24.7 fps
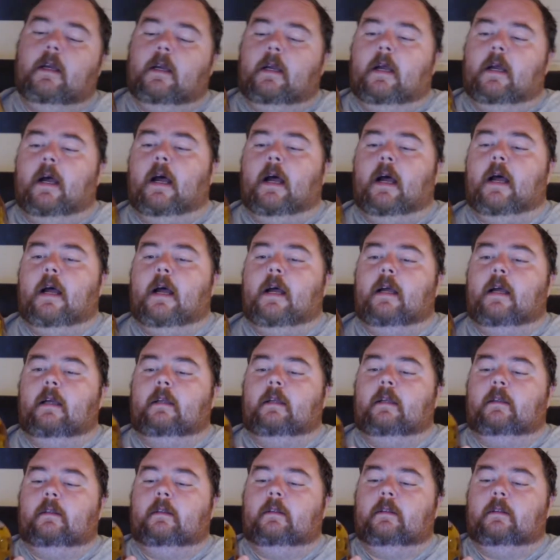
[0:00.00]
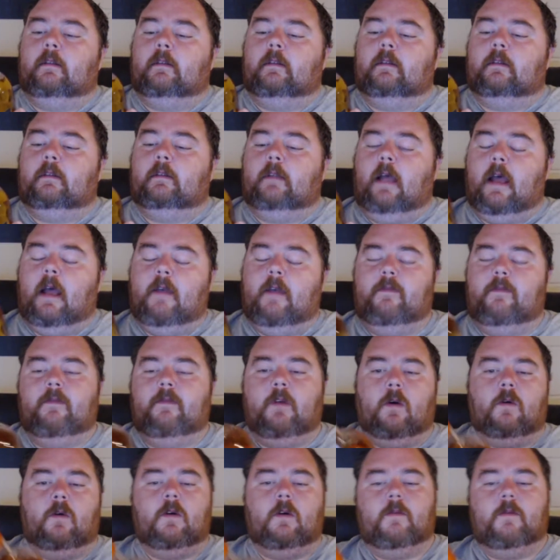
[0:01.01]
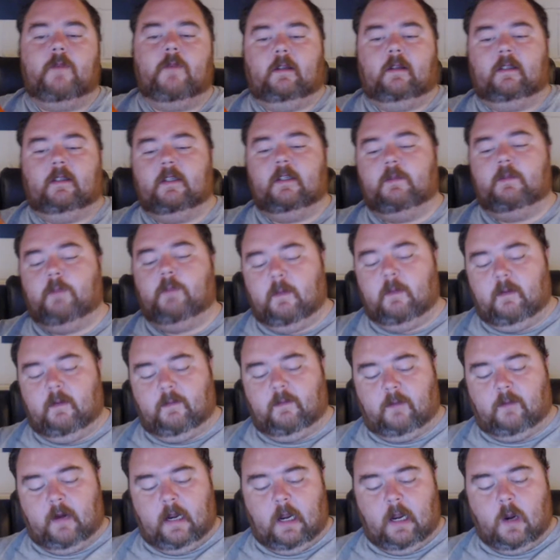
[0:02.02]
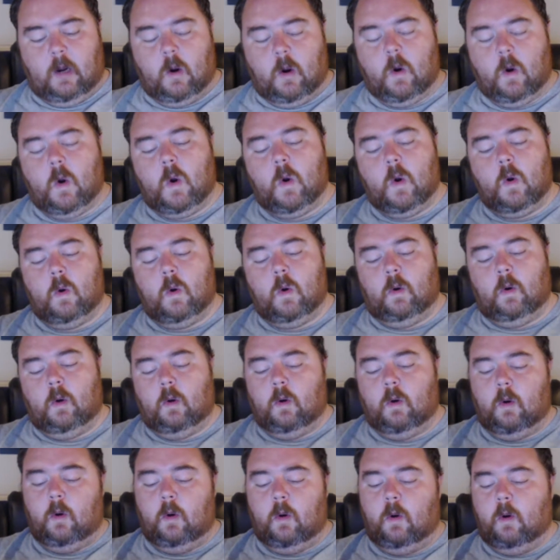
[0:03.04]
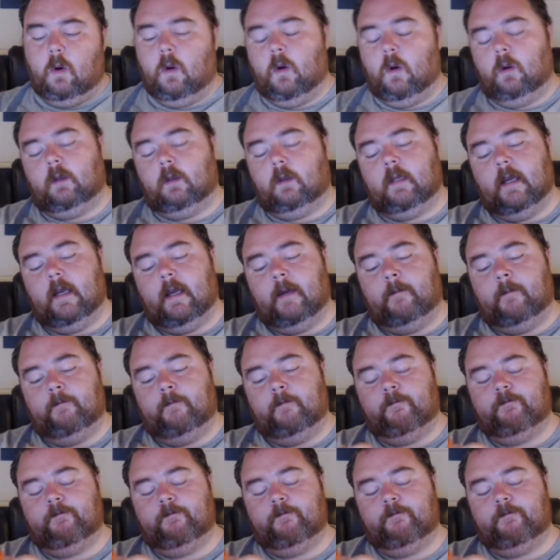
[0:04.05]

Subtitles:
I've known about this bourbon for a long time.